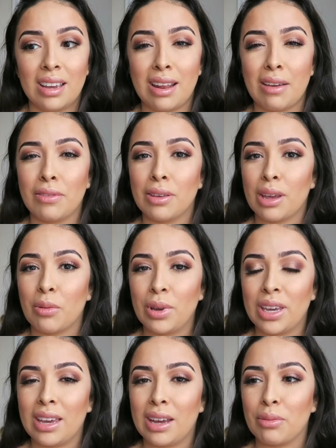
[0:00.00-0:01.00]
And I feel like
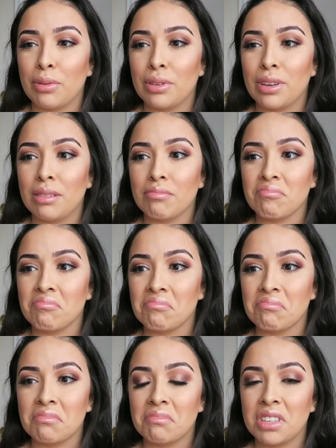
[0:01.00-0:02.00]
we can't really
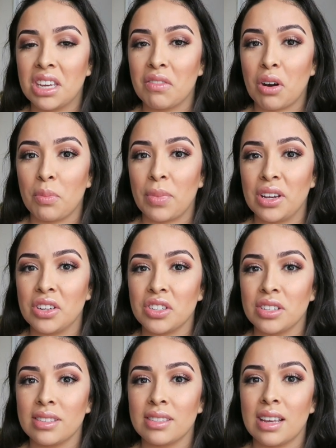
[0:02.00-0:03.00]
give our
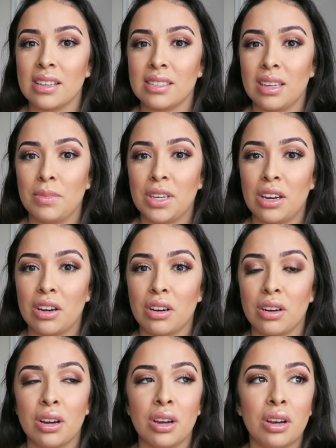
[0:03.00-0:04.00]
patients that same
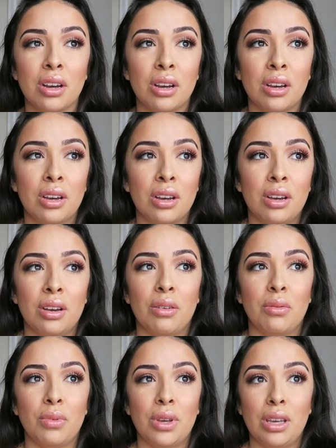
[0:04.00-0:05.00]
care
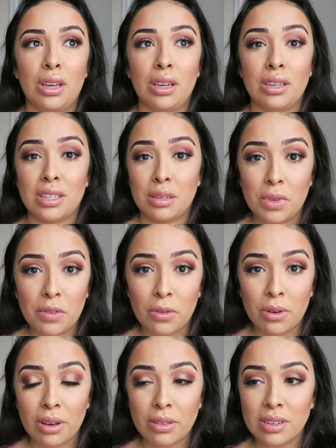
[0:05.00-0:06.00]
we did
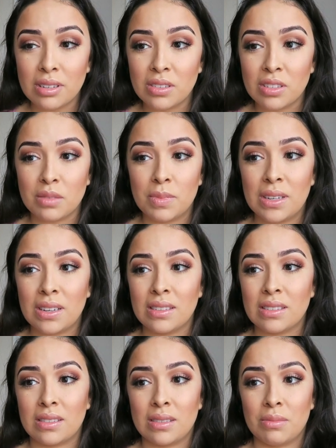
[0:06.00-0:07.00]
before all this, just
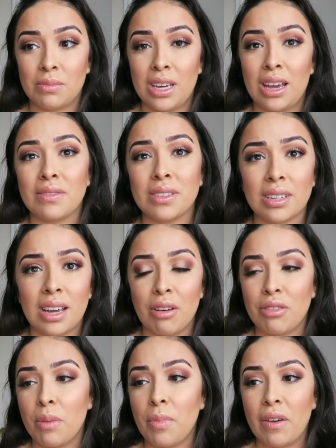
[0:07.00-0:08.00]
because we have to
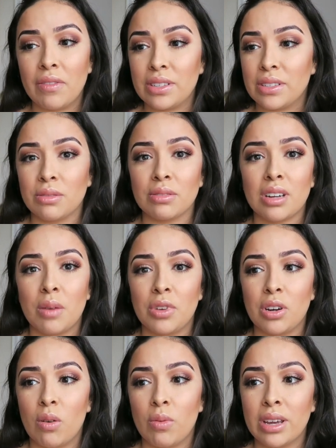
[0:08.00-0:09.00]
gown up every single time
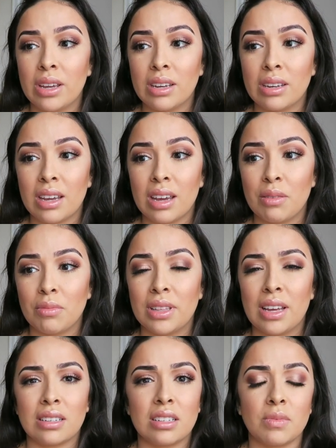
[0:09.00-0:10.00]
we go in, and
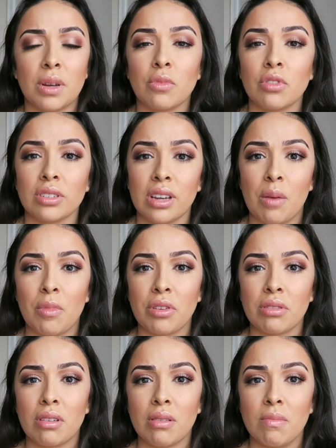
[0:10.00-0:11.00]
we'd like to spend more time
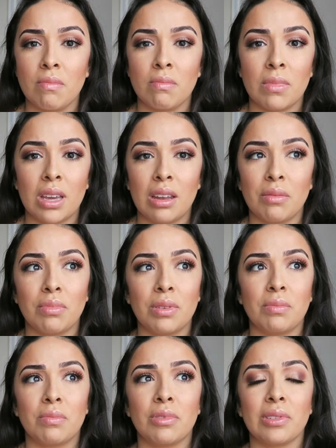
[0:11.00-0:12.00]
with them, and
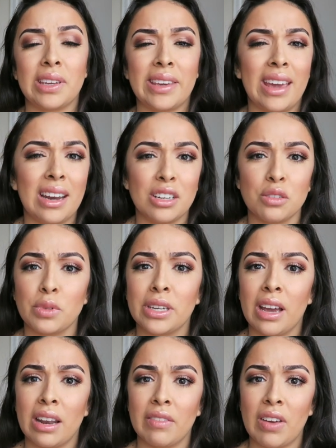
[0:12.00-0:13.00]
we really can't because we
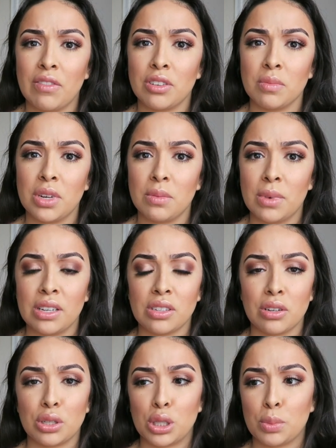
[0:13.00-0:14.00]
kind of have to minimize
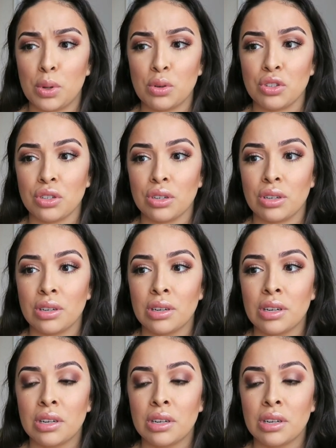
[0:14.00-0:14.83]
our exposure.